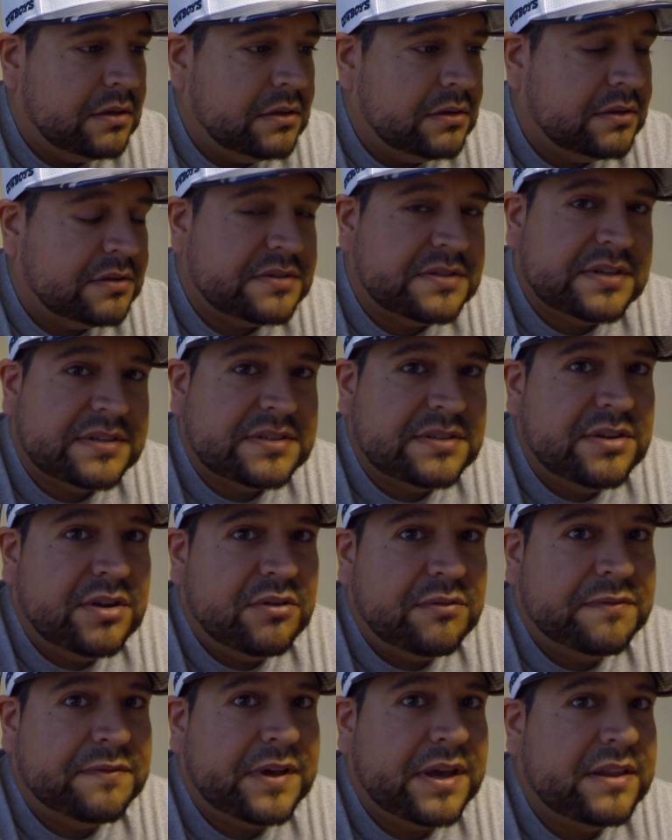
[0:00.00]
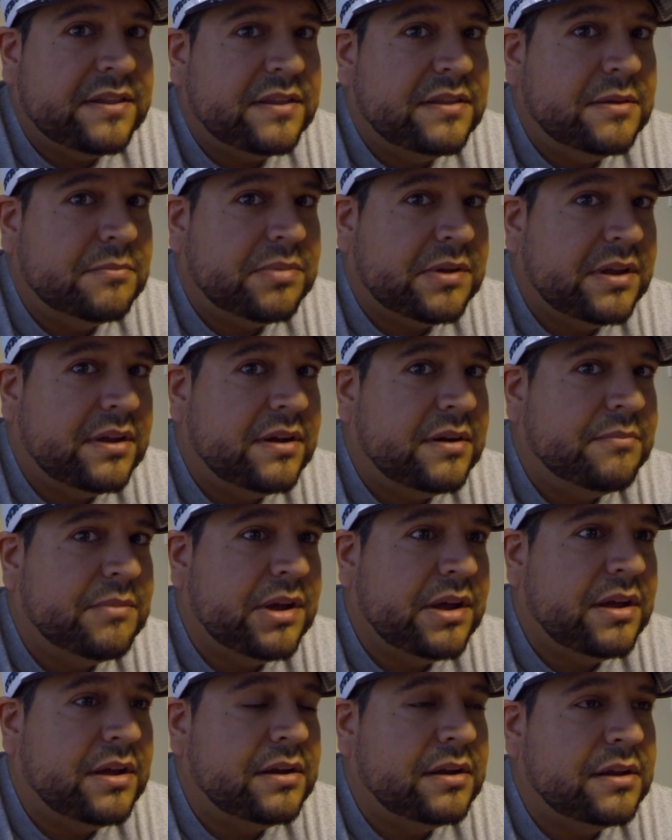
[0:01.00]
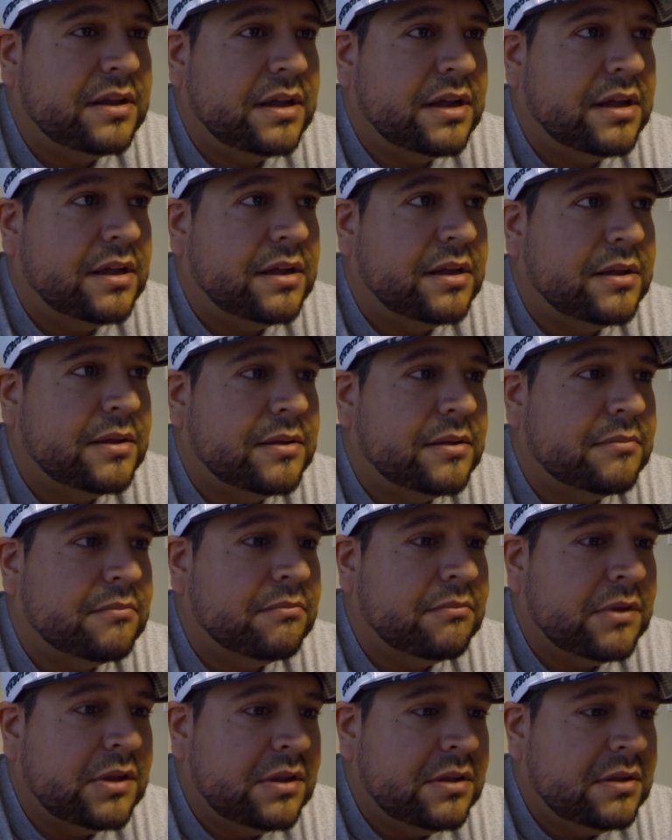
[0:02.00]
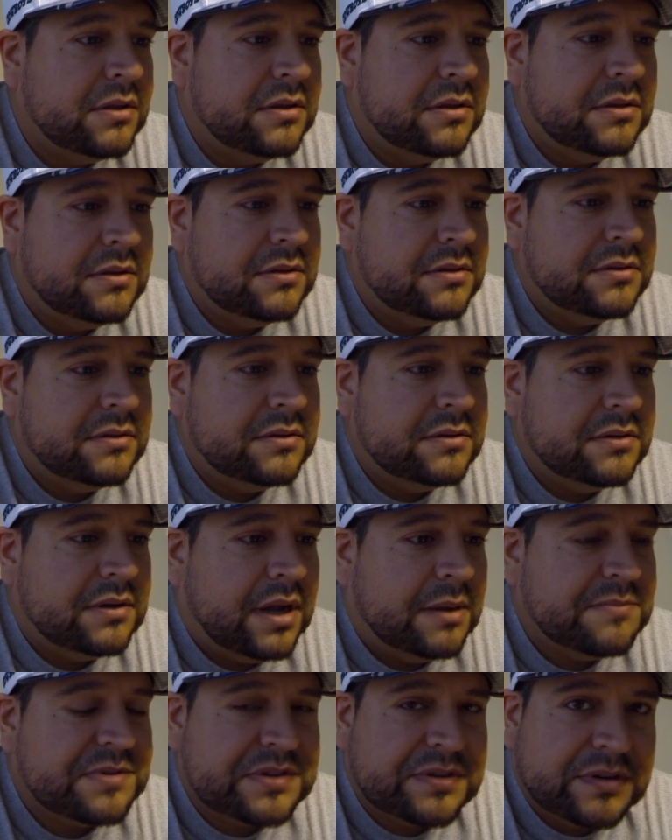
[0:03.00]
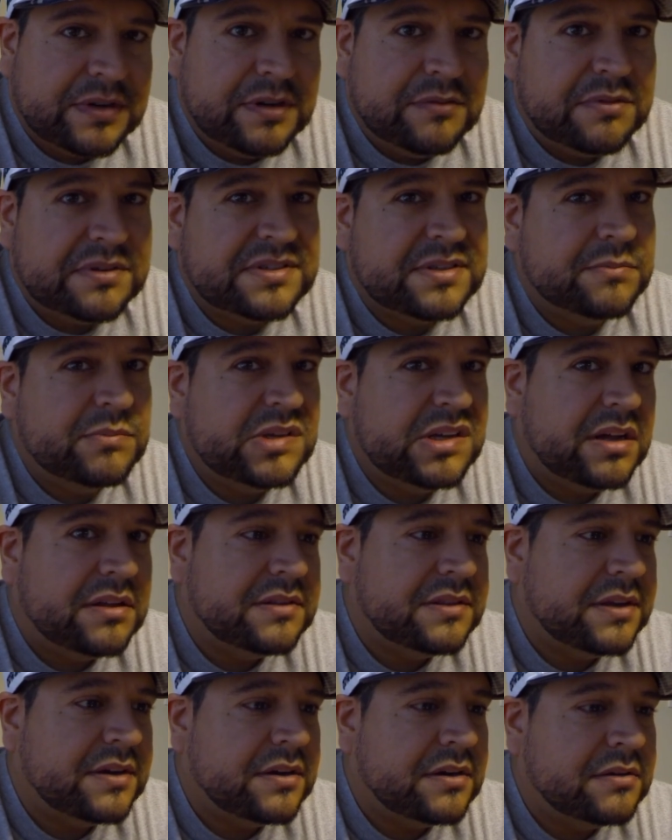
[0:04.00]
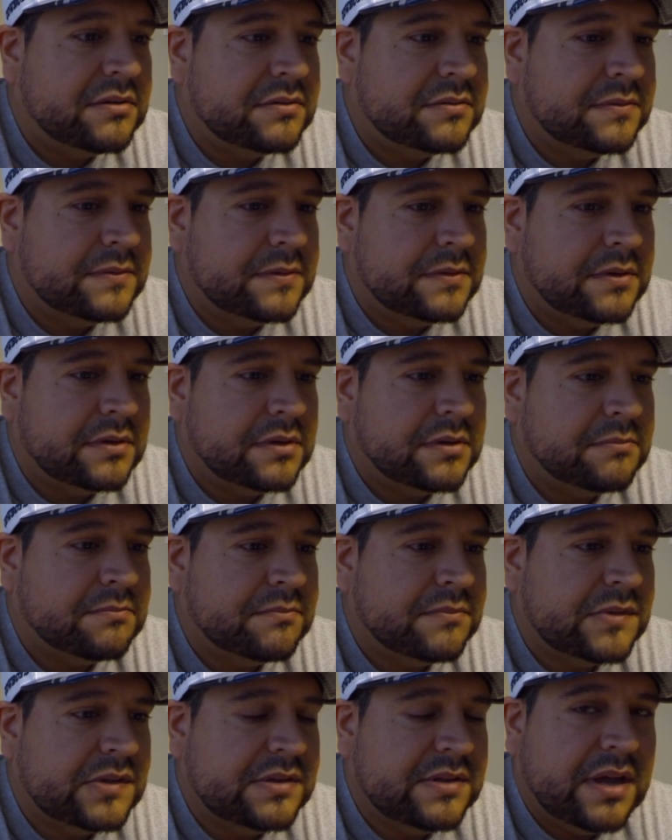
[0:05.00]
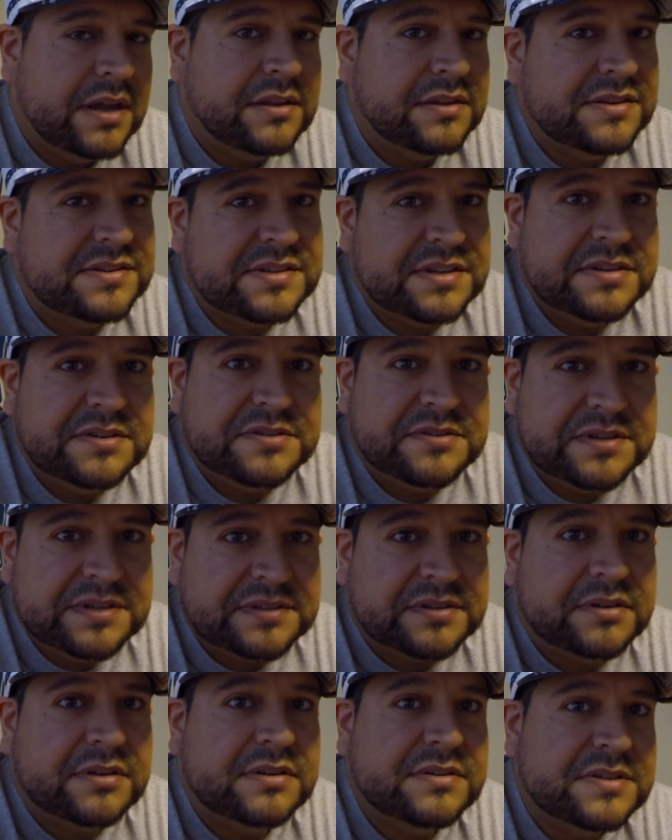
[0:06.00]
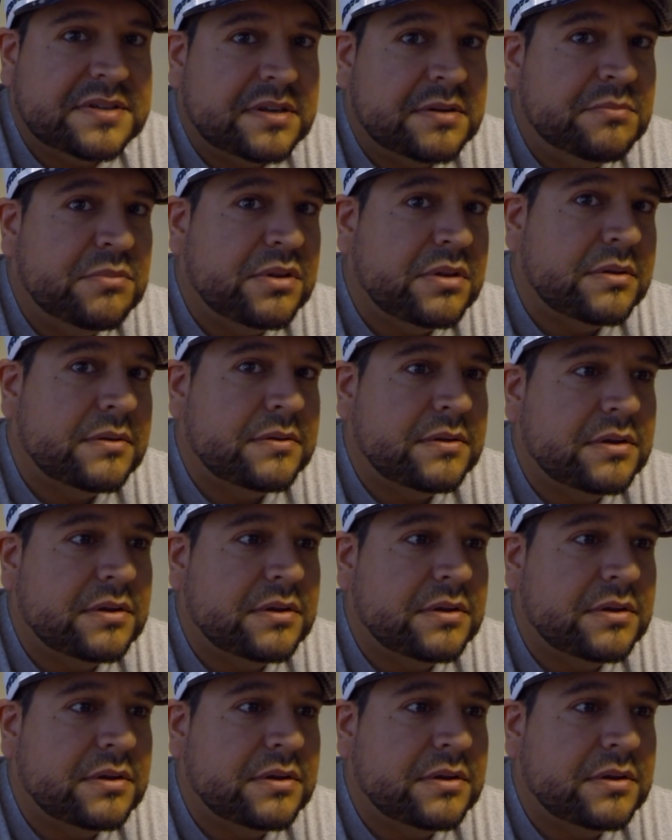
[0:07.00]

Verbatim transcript: There's just no faith in the player, man. Um, I'm sure he wants to be out there. Um, the, and these injuries are legitimate.